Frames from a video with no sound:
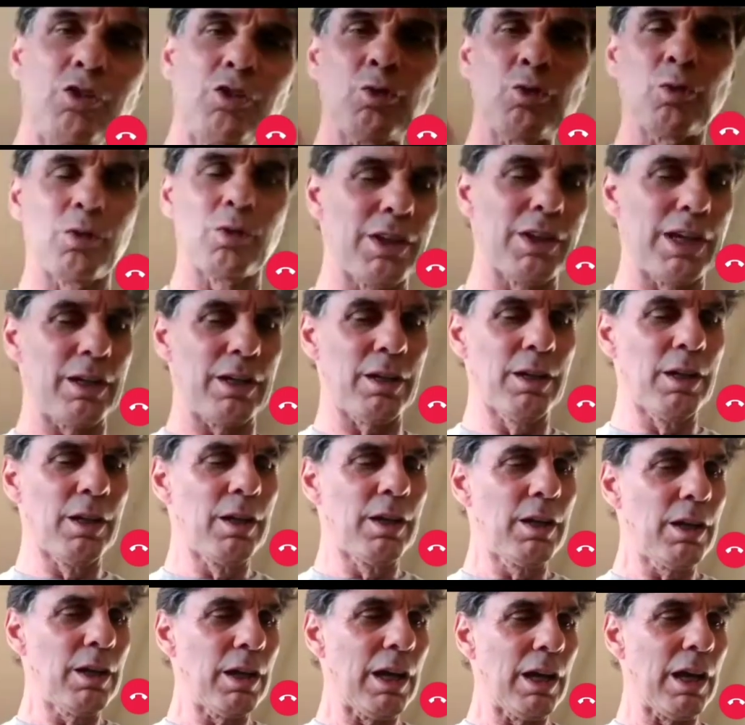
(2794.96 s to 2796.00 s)
change all
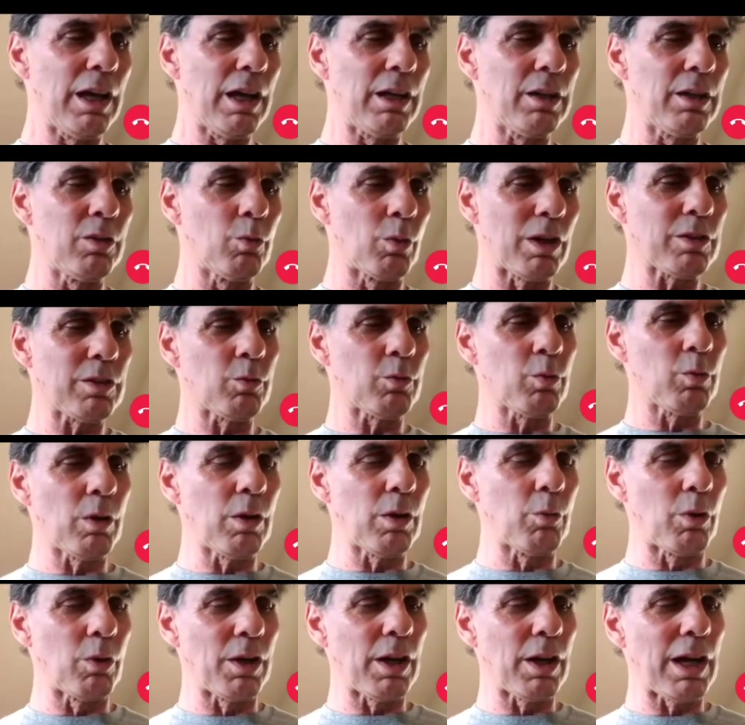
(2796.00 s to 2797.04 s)
that. And
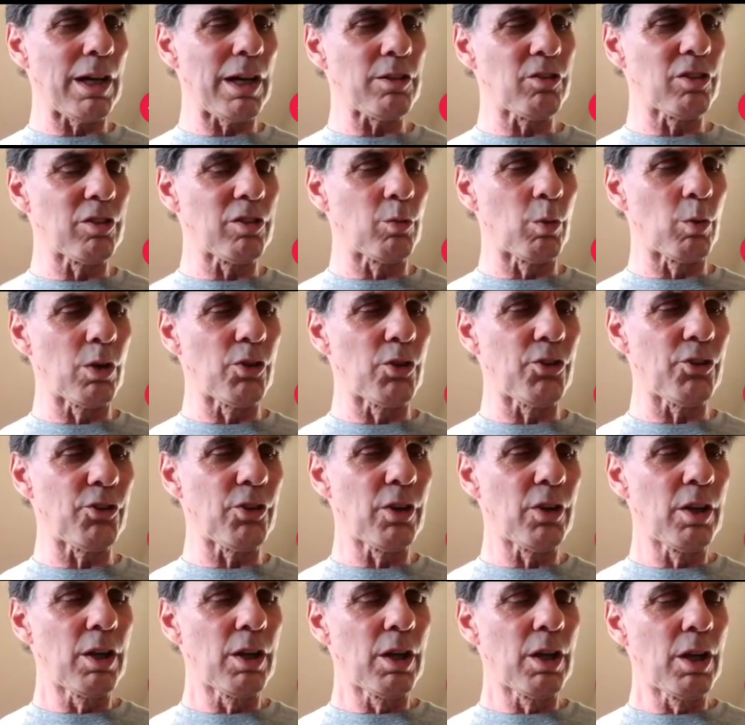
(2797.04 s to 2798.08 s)
what I
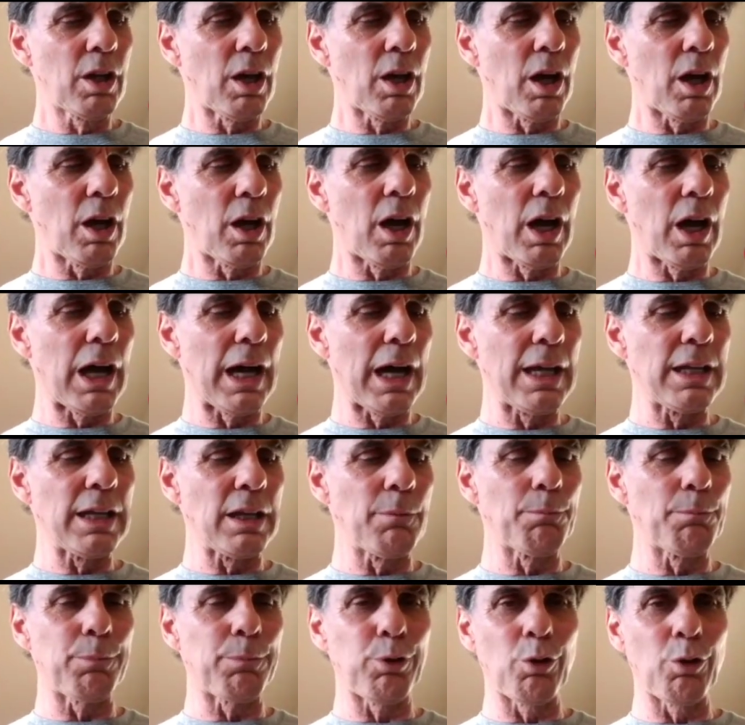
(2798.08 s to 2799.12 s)
did was
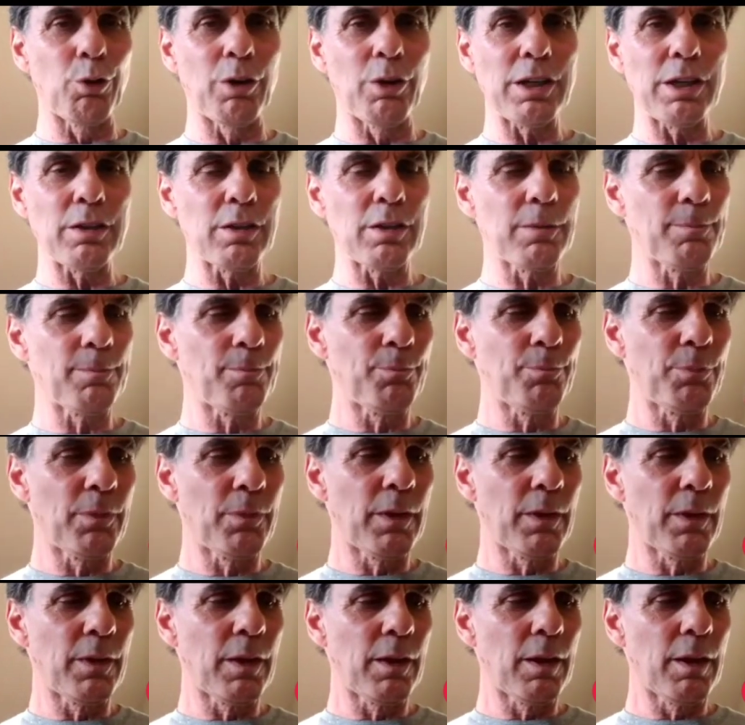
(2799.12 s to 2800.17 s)
I
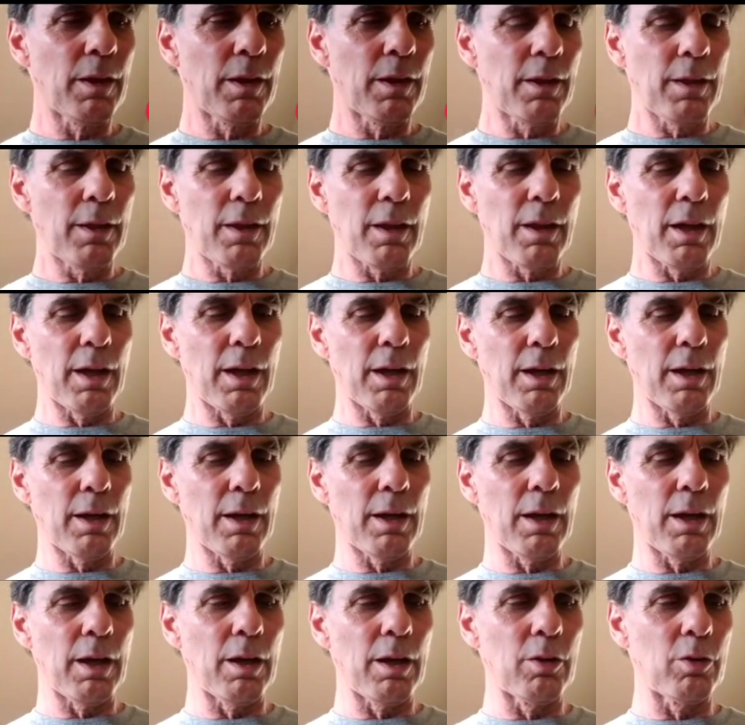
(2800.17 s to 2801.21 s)
employed
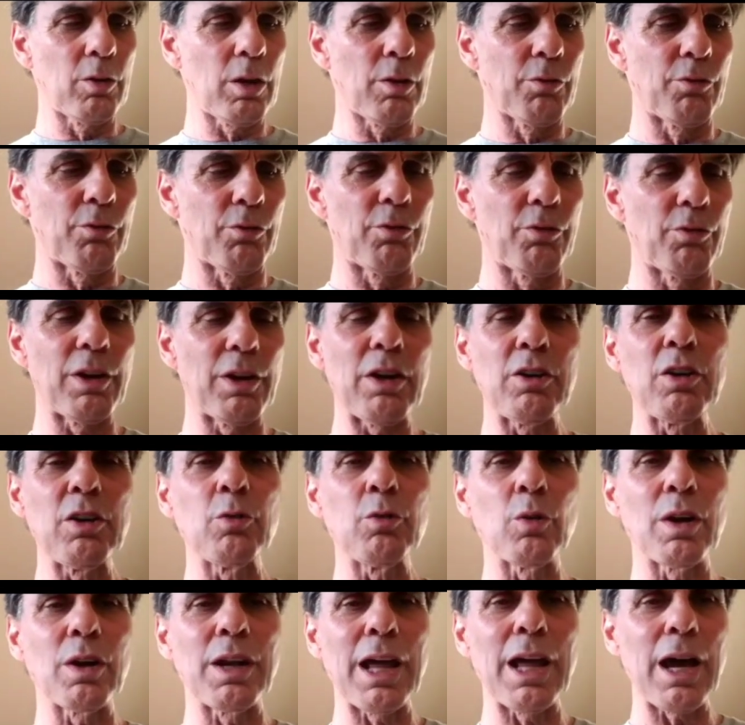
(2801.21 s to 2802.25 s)
a
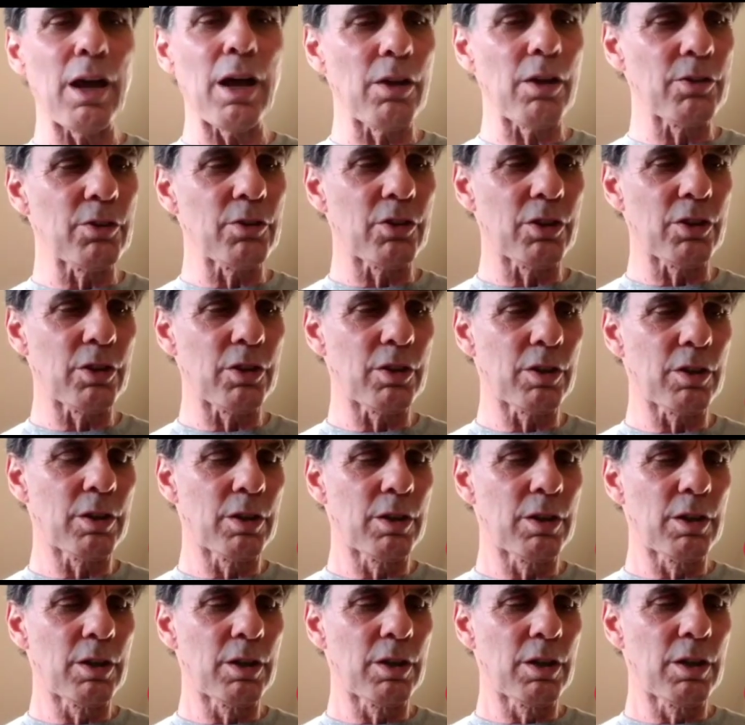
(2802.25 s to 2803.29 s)
very
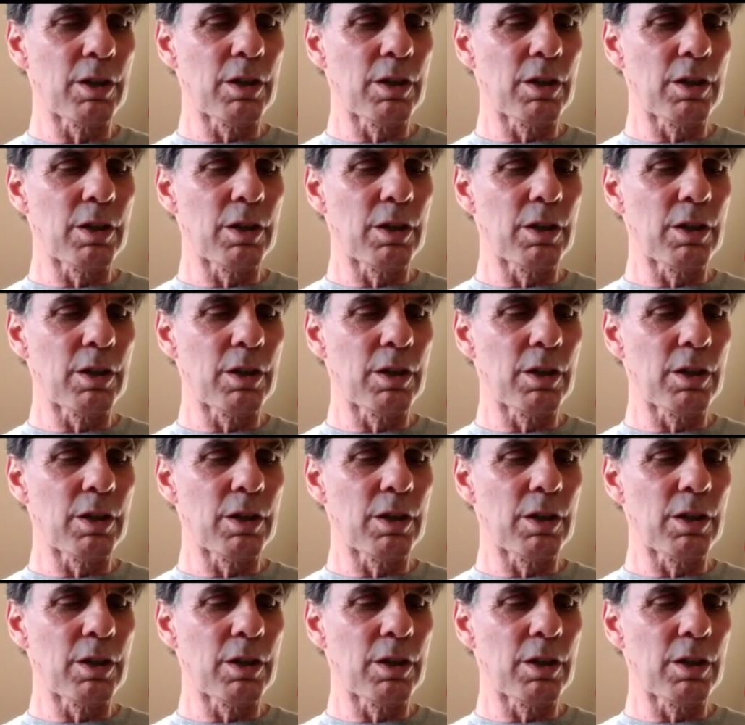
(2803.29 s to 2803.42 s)
renowned